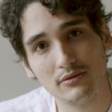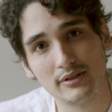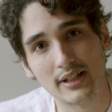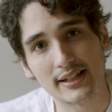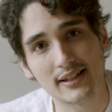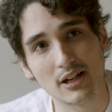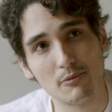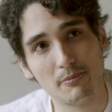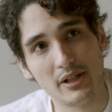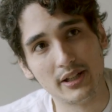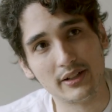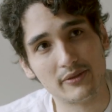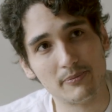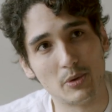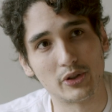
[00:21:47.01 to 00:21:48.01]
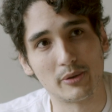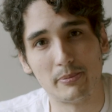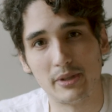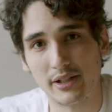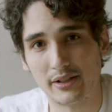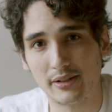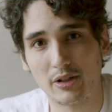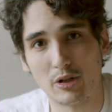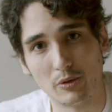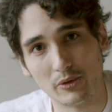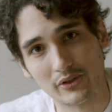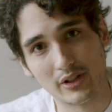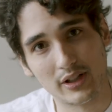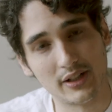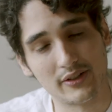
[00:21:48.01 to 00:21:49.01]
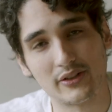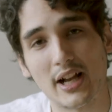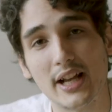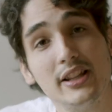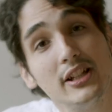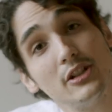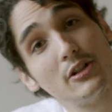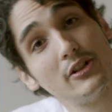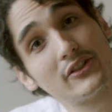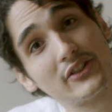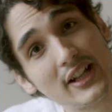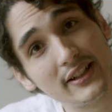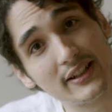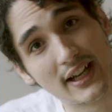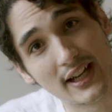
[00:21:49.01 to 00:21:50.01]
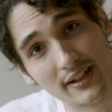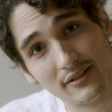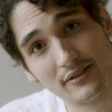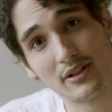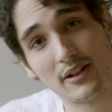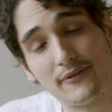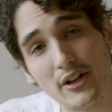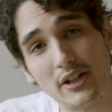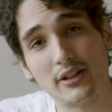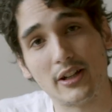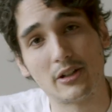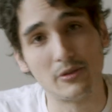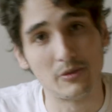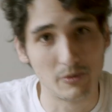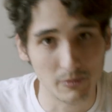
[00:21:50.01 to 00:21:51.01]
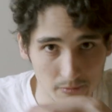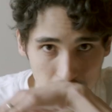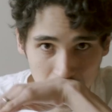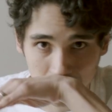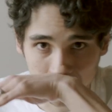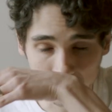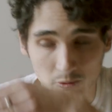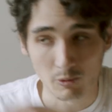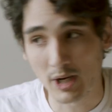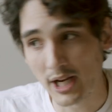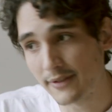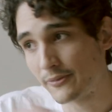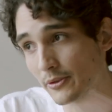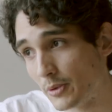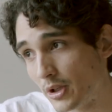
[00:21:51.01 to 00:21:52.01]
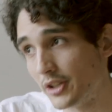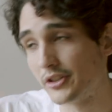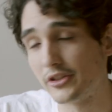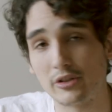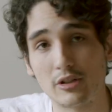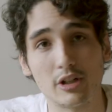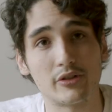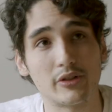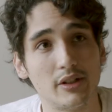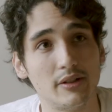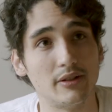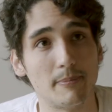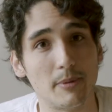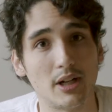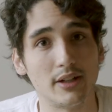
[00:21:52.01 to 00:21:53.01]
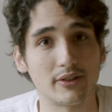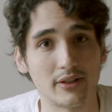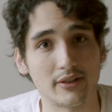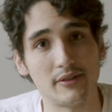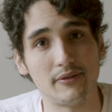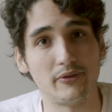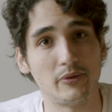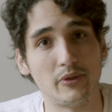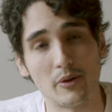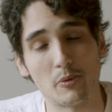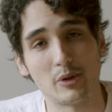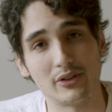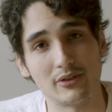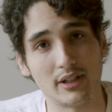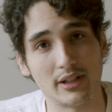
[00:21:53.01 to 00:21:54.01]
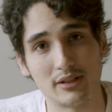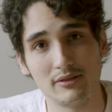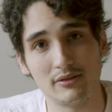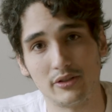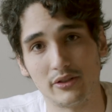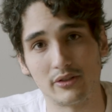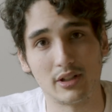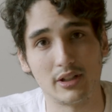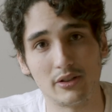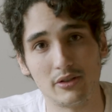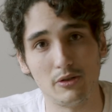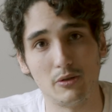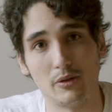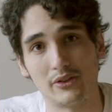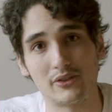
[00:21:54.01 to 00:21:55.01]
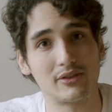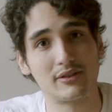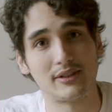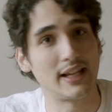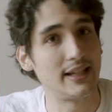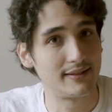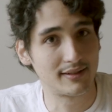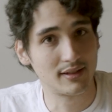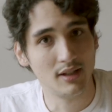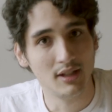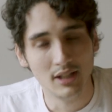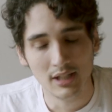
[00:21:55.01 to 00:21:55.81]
That's how big Mozambique's coast is. I didn't understand that. So I thought I could just ride from country to country in a bus as if they were just like US states.